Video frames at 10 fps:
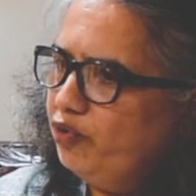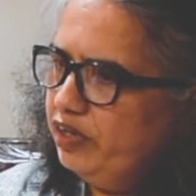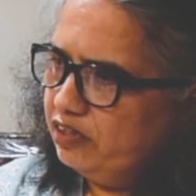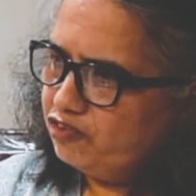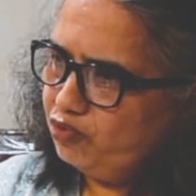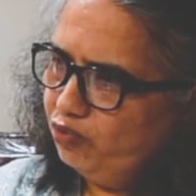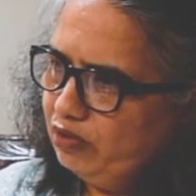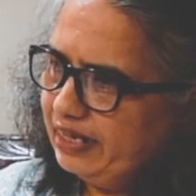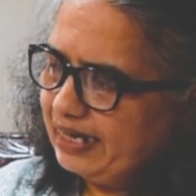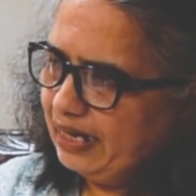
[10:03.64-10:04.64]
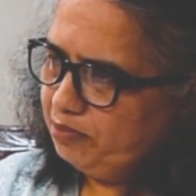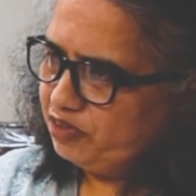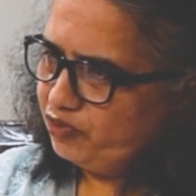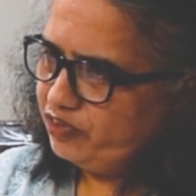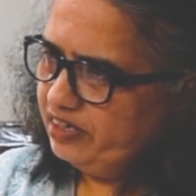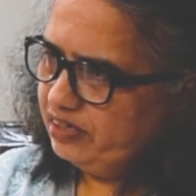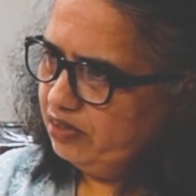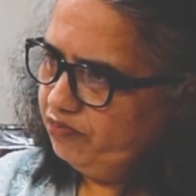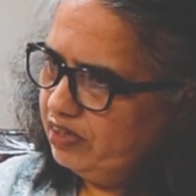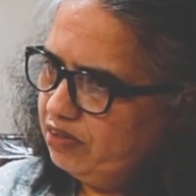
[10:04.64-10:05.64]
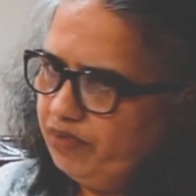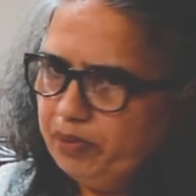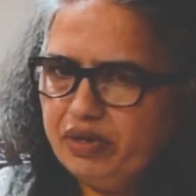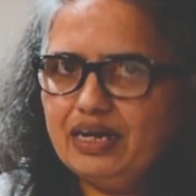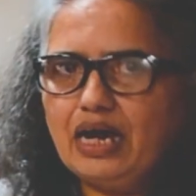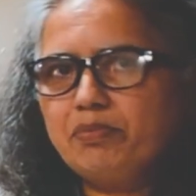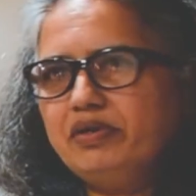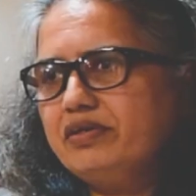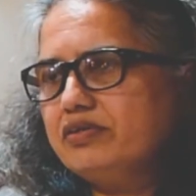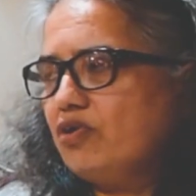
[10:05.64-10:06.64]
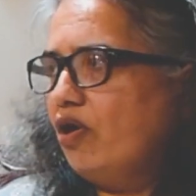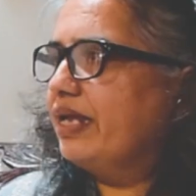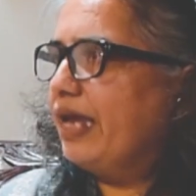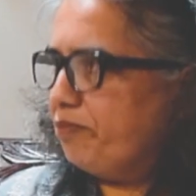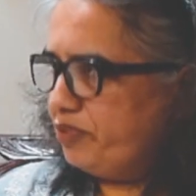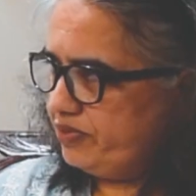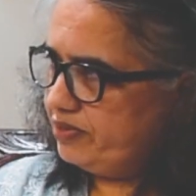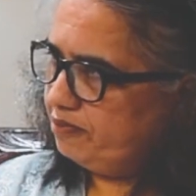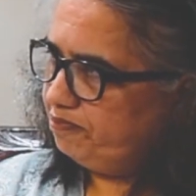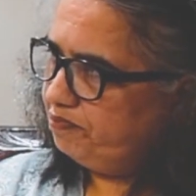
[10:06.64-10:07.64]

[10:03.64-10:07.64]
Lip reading: in the school that I am associated with, we bring carpenters on campus.